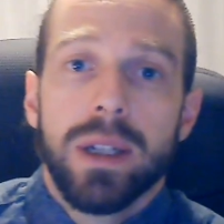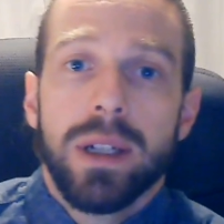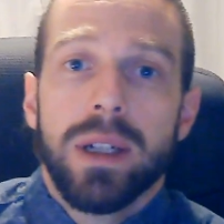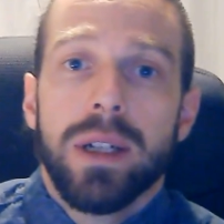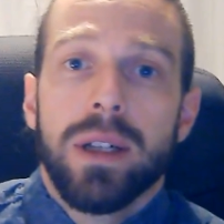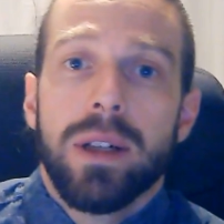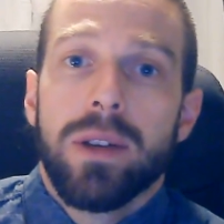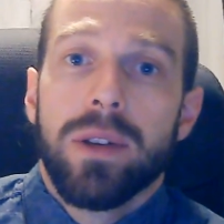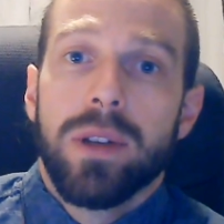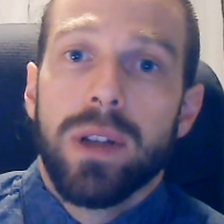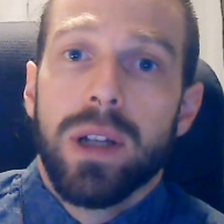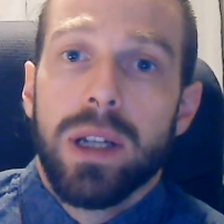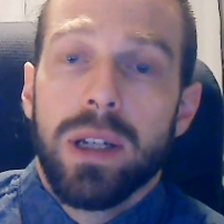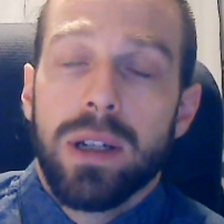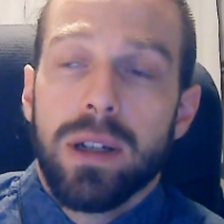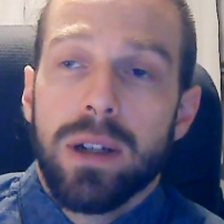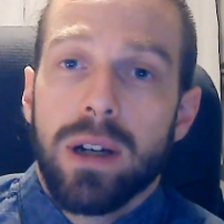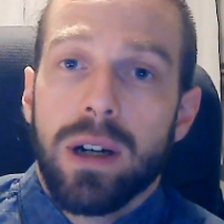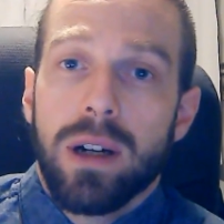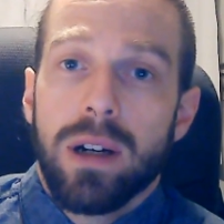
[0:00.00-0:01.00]

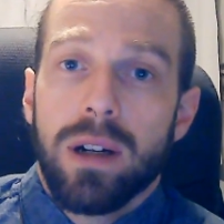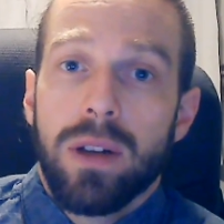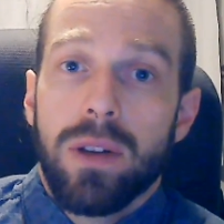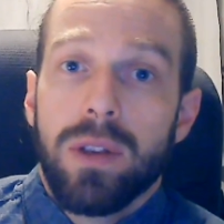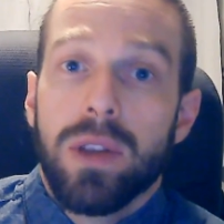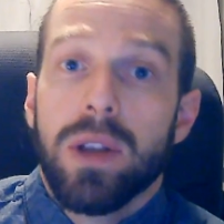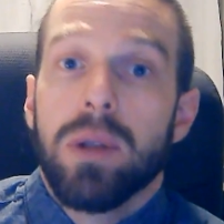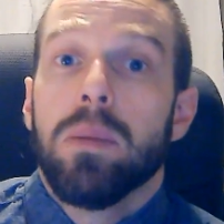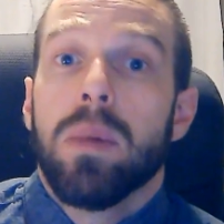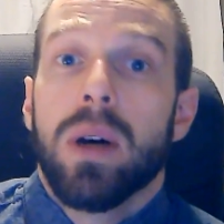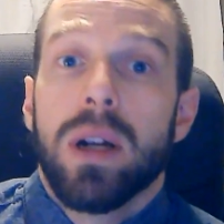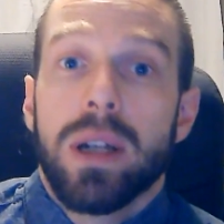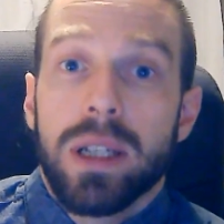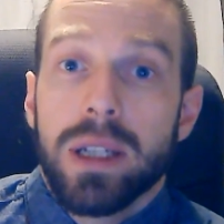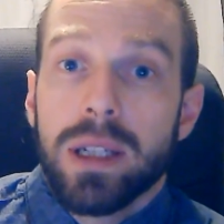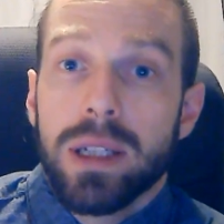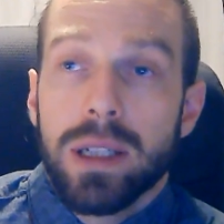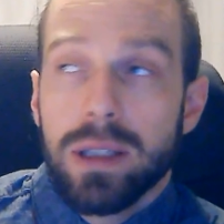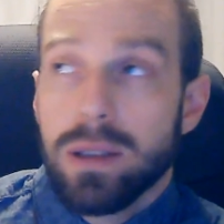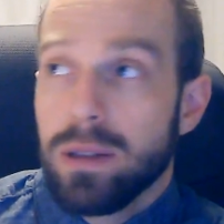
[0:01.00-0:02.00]
money
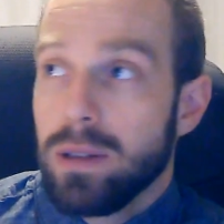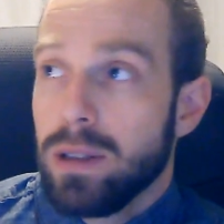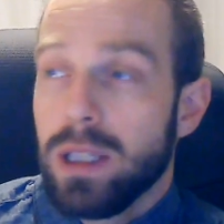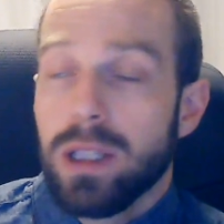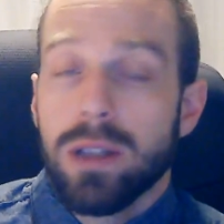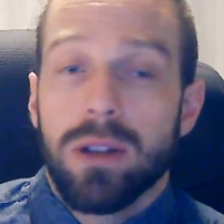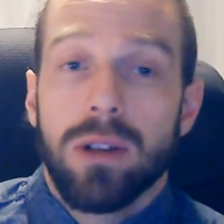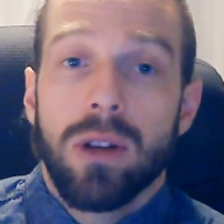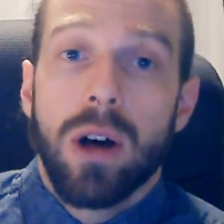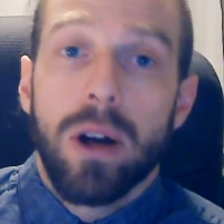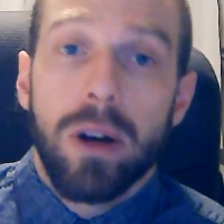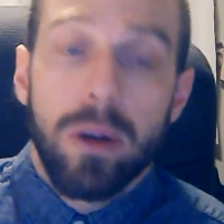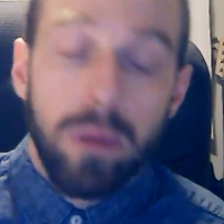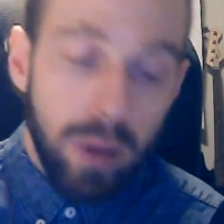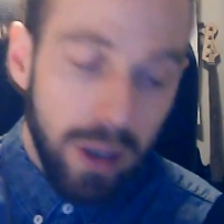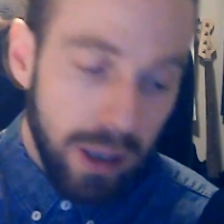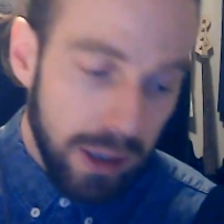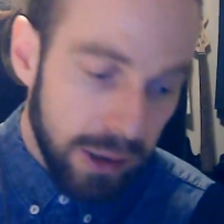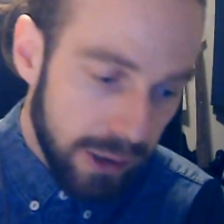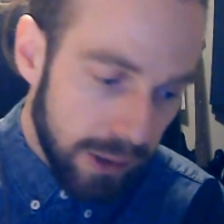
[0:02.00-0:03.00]
in a lot of
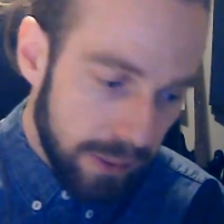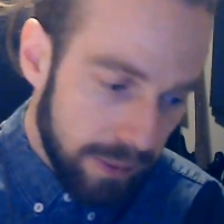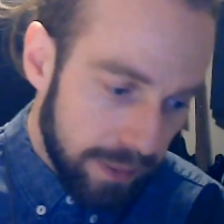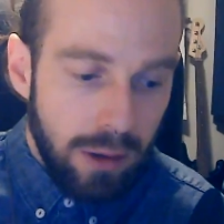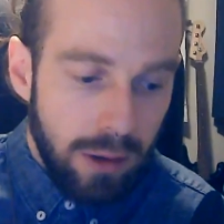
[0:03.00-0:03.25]
ways.